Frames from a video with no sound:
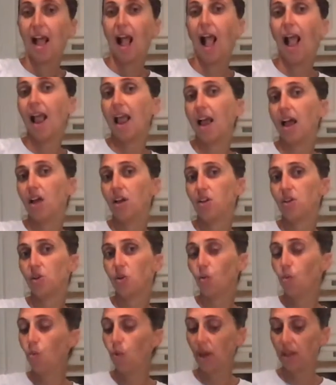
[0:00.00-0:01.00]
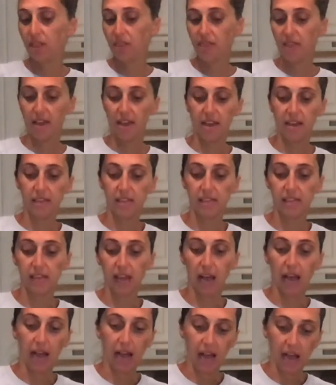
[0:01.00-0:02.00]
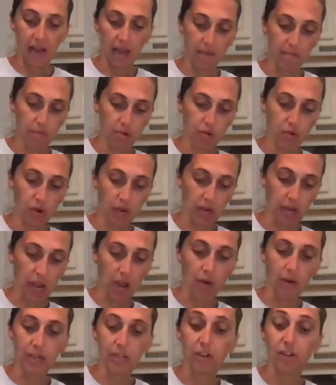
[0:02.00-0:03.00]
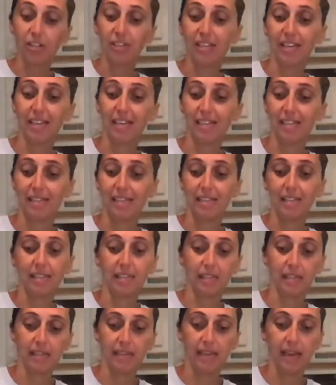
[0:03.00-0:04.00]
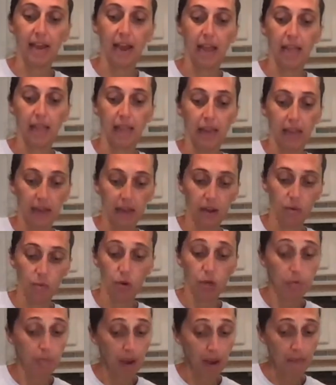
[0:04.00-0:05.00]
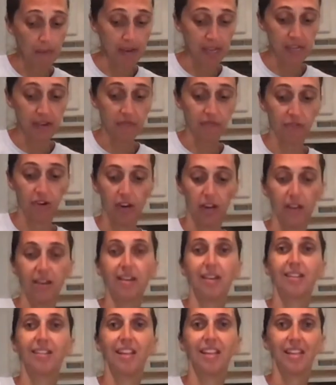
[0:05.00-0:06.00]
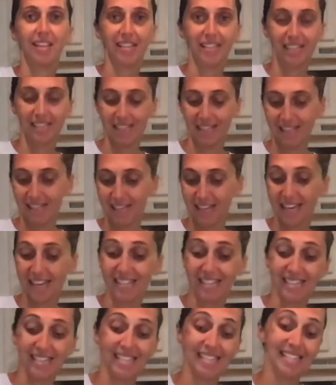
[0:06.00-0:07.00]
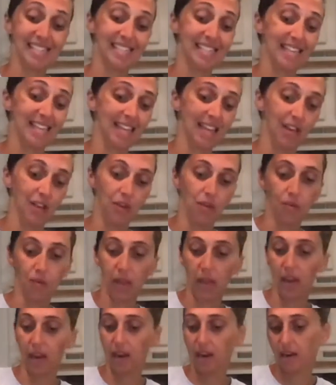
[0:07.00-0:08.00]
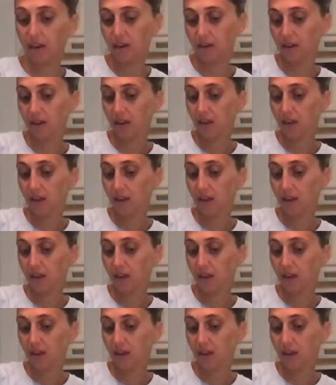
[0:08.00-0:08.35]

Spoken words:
And with this, I'm just going to go until it's the consistency I like, which might be different than the consistency that you like.